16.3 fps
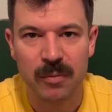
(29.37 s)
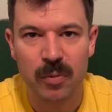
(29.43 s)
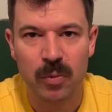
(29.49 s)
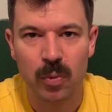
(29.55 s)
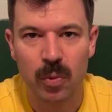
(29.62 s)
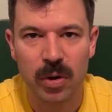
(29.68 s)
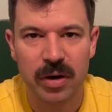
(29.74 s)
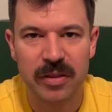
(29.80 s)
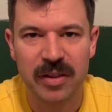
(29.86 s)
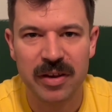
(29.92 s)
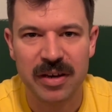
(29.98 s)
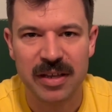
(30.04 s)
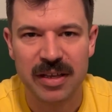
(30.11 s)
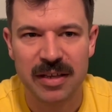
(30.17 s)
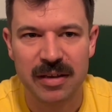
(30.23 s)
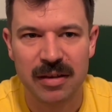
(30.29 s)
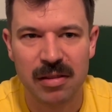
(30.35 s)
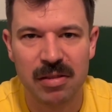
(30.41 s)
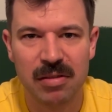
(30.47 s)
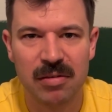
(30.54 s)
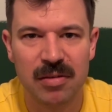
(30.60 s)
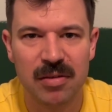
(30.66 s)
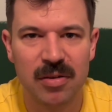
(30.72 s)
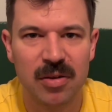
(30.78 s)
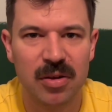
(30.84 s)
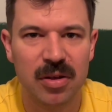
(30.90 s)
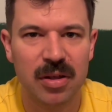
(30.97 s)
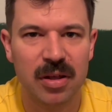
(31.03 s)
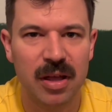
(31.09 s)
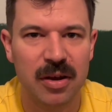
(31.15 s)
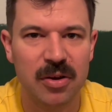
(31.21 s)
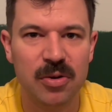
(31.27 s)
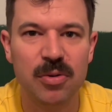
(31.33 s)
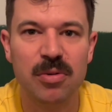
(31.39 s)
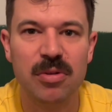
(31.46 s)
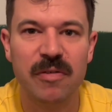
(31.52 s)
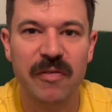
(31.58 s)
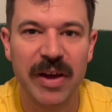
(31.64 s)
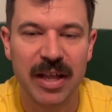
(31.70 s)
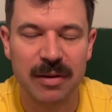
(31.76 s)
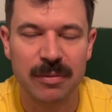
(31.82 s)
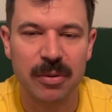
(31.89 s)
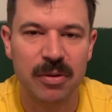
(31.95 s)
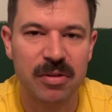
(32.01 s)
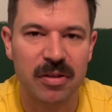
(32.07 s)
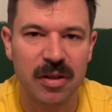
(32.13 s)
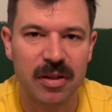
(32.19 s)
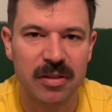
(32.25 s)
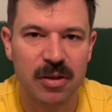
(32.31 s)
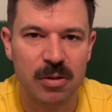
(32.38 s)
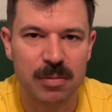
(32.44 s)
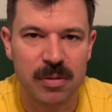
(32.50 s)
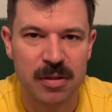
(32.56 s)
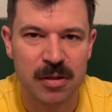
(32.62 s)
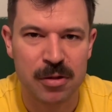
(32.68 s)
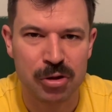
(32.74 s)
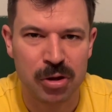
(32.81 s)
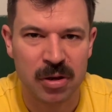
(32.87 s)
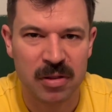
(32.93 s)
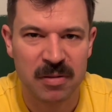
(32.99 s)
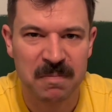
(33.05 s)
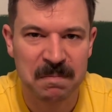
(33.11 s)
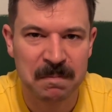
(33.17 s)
What are the needs and who's available still at those positions?